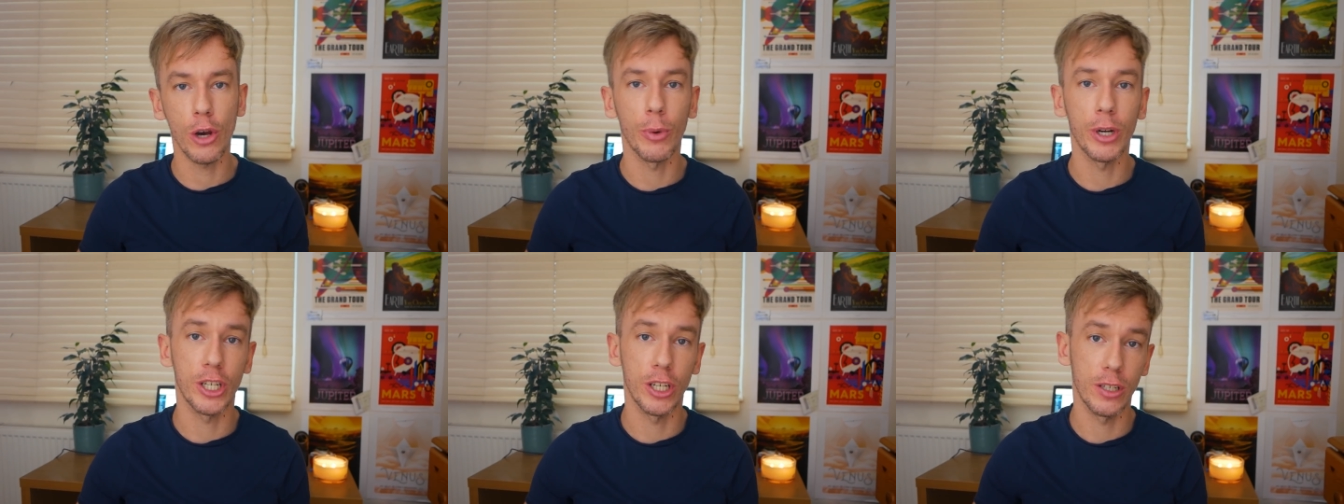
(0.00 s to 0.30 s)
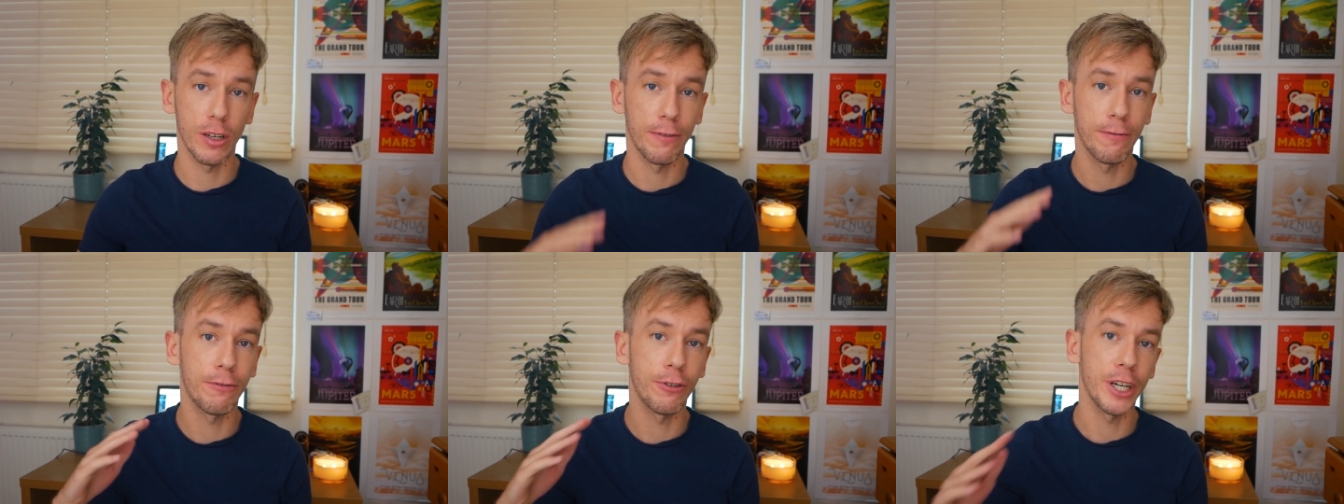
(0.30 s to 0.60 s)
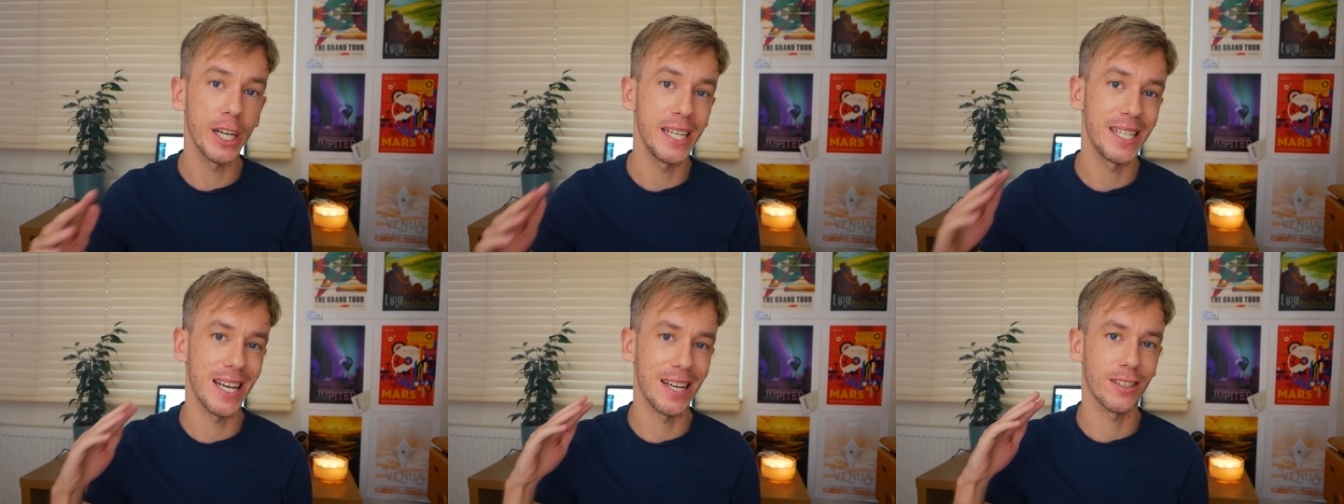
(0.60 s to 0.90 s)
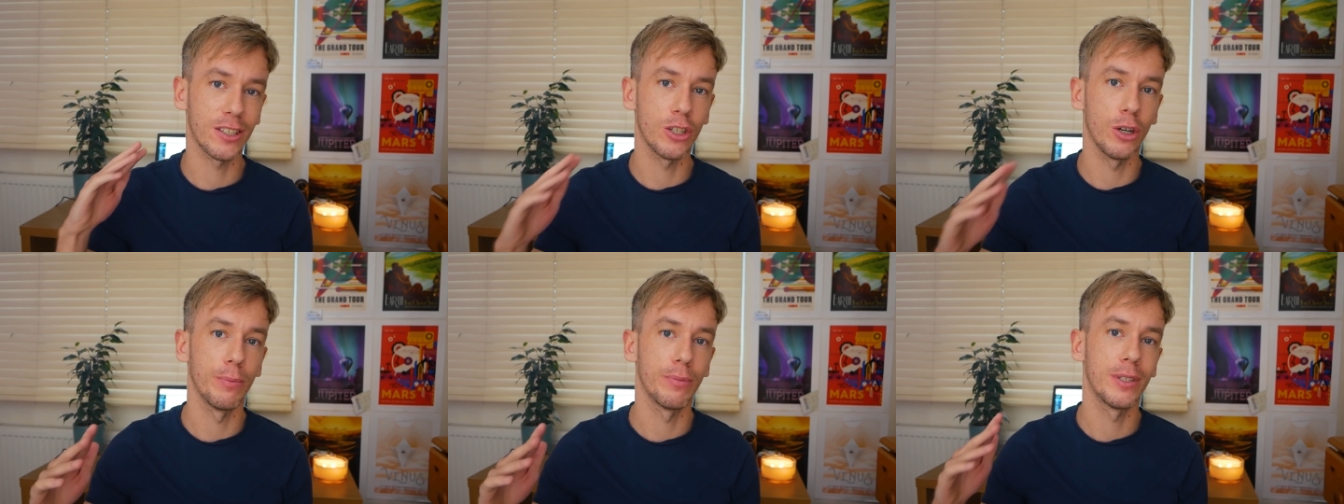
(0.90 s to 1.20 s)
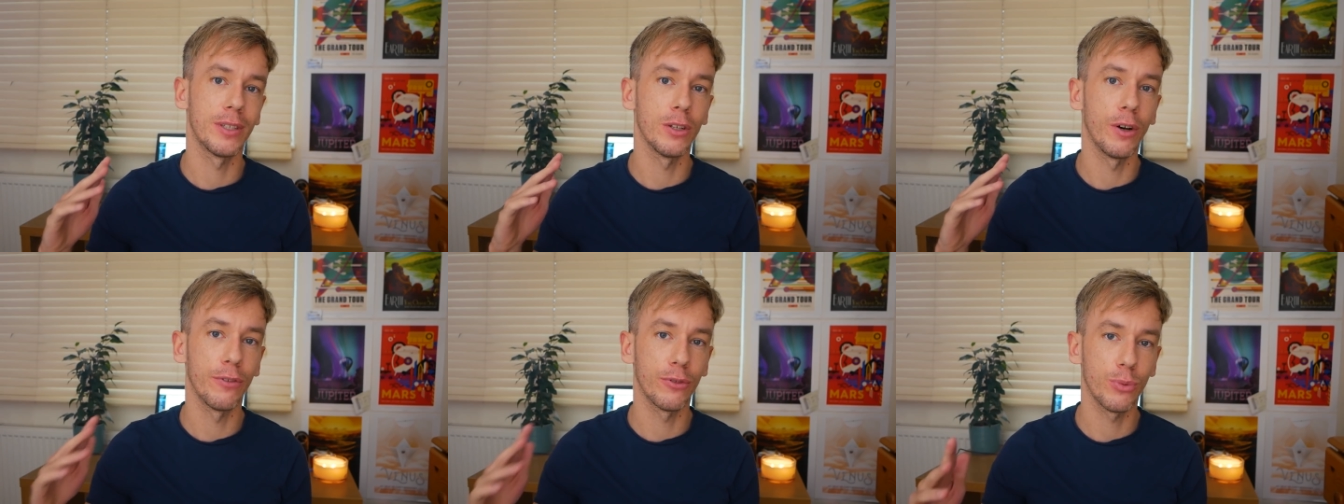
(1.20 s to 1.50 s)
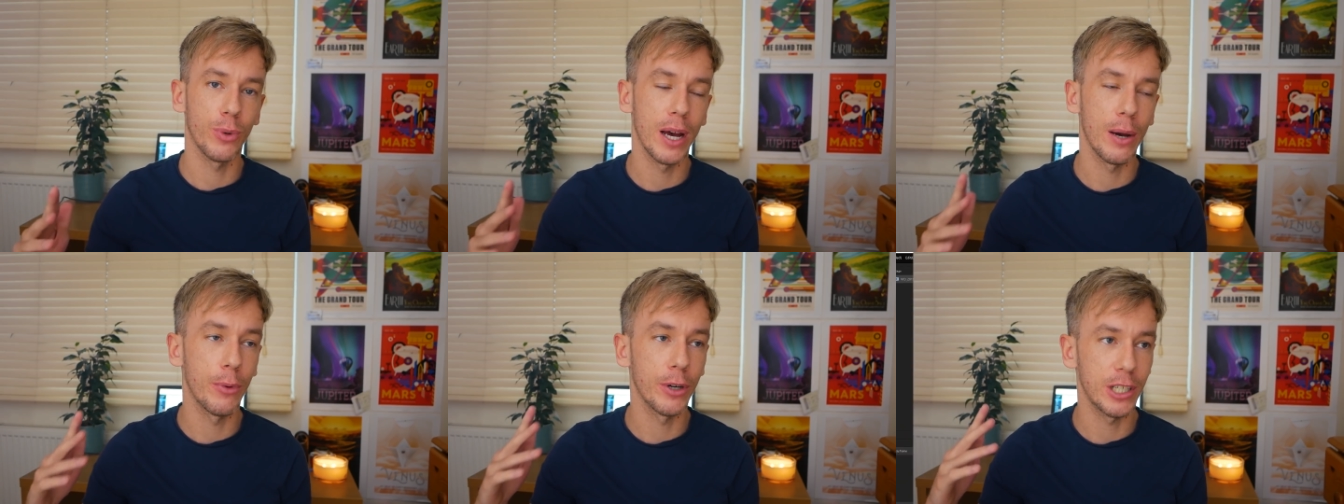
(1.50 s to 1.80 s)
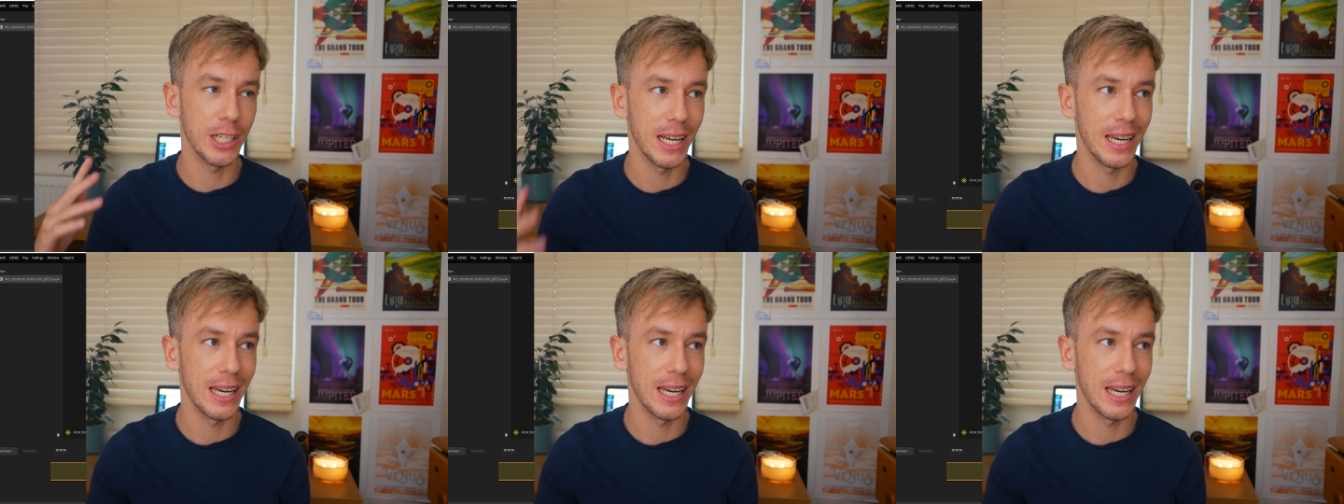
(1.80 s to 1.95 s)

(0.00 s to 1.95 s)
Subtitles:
which is a free desktop software which